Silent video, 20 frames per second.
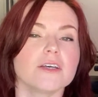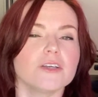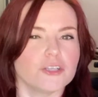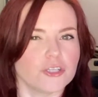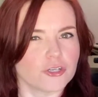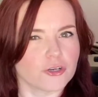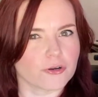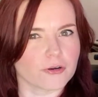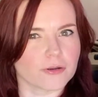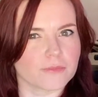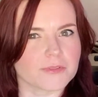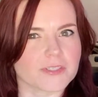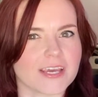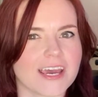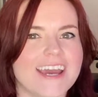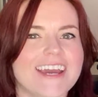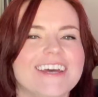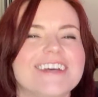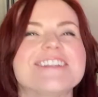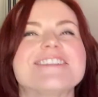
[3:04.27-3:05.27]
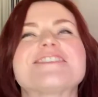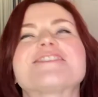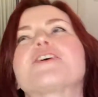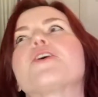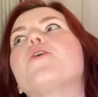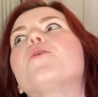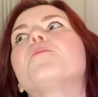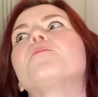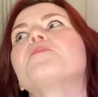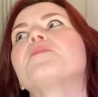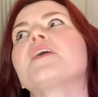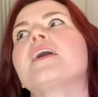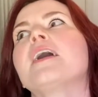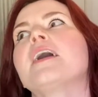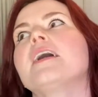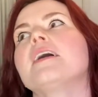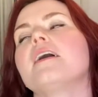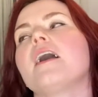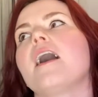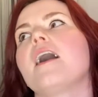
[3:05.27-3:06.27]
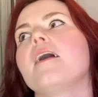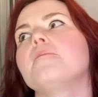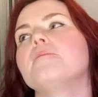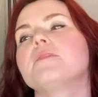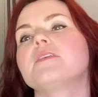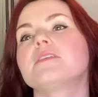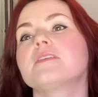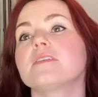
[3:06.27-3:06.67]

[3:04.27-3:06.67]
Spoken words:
You know what I'm saying? So this